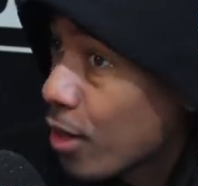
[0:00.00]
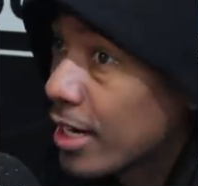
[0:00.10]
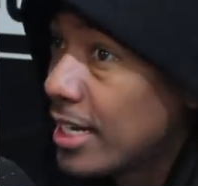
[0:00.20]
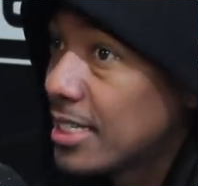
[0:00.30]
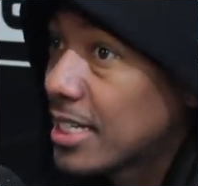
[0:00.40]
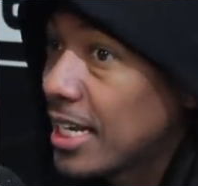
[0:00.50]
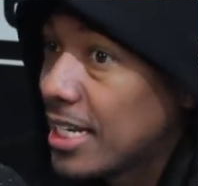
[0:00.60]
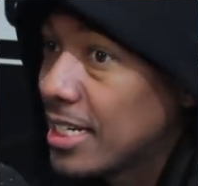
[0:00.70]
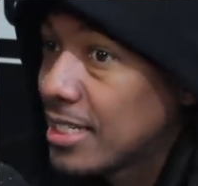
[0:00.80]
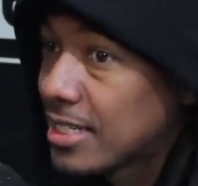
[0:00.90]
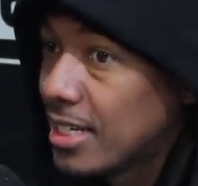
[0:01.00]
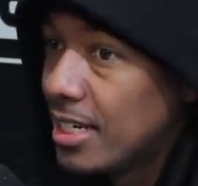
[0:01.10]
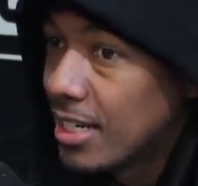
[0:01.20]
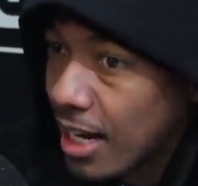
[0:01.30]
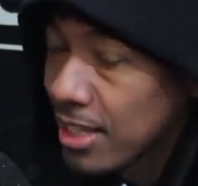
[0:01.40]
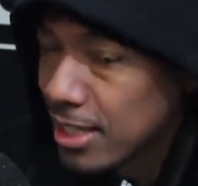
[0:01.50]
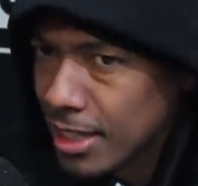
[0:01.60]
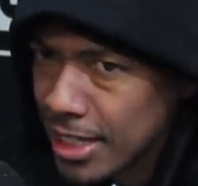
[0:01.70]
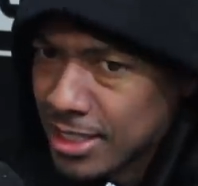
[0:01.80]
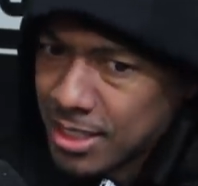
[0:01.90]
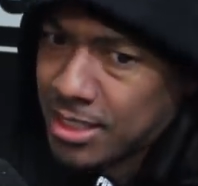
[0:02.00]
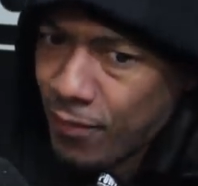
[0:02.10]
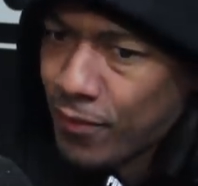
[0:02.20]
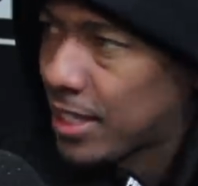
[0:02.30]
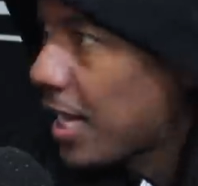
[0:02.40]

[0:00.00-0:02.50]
yeah. is is. A, it's a different